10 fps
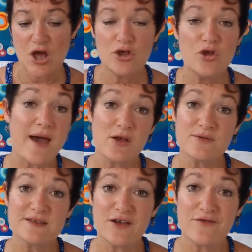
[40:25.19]
You may
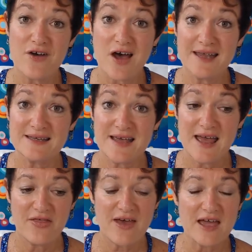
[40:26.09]
also find
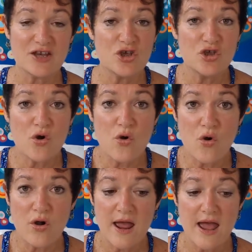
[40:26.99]
that
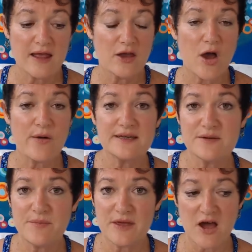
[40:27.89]
you're going
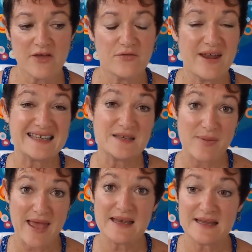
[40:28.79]
to be either
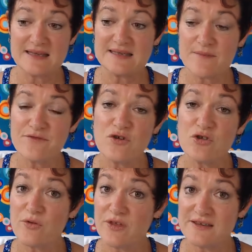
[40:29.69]
expanding some
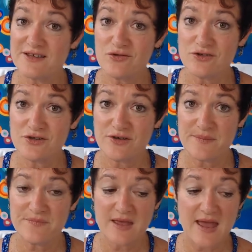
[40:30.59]
virtual things that you're doing,
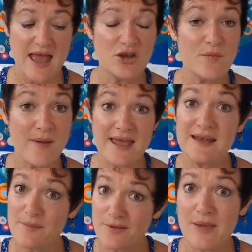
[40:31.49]
and you may
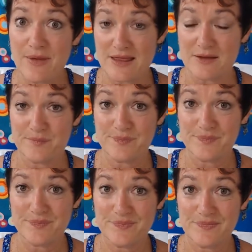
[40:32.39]
end up keeping them.
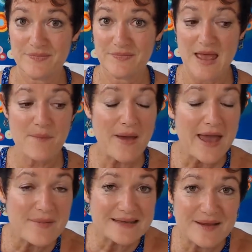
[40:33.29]
It
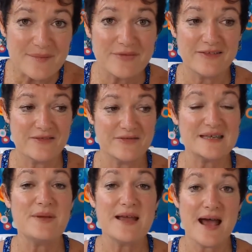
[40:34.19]
may be something that this
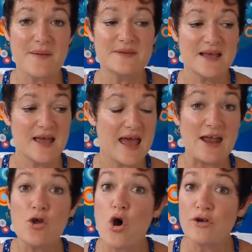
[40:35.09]
becomes
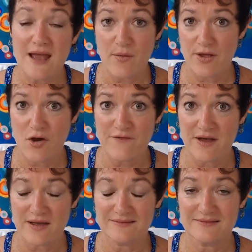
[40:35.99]
an ongoing
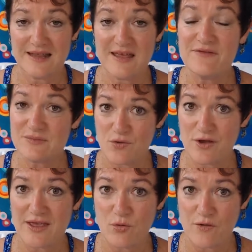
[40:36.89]
offer if it's
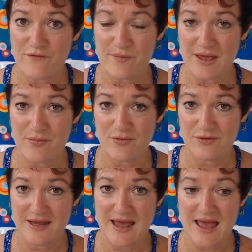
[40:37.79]
working well for people.
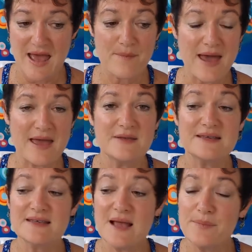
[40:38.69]
It may
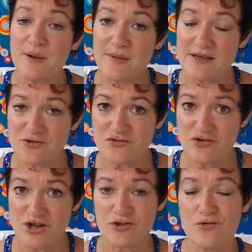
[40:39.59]
supplement your
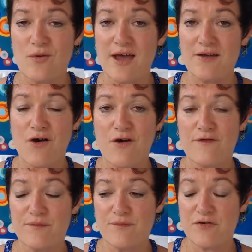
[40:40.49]
traditional way
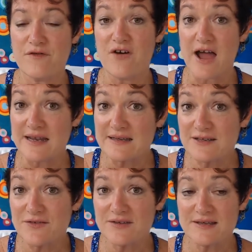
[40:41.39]
of providing
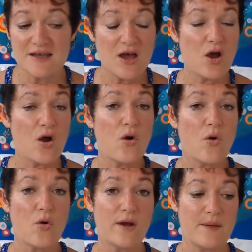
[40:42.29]
service,
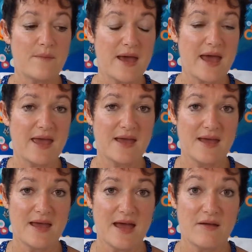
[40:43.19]
or it may
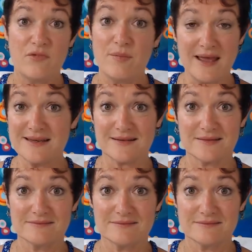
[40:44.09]
replace it.
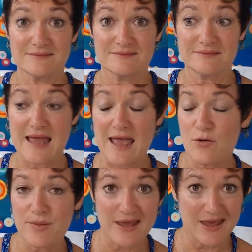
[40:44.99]
It
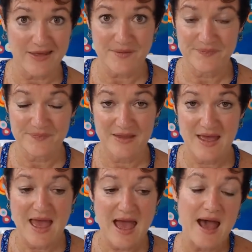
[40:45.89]
could be either.
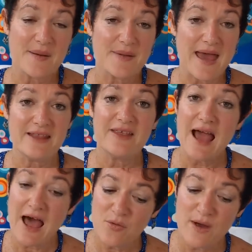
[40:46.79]
And the
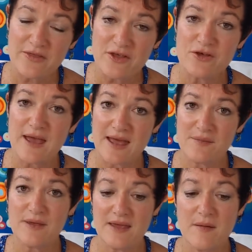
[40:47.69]
other way that you can
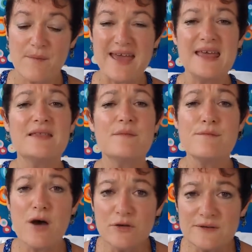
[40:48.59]
be making the
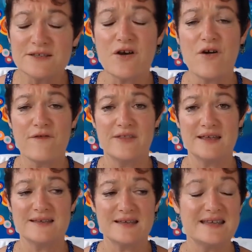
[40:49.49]
most of
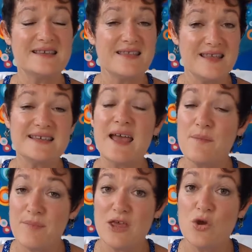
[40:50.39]
this is this can
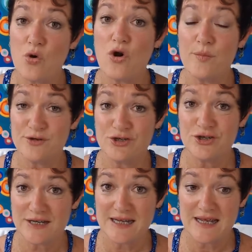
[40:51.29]
be your
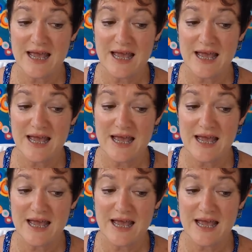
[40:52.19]
opportunity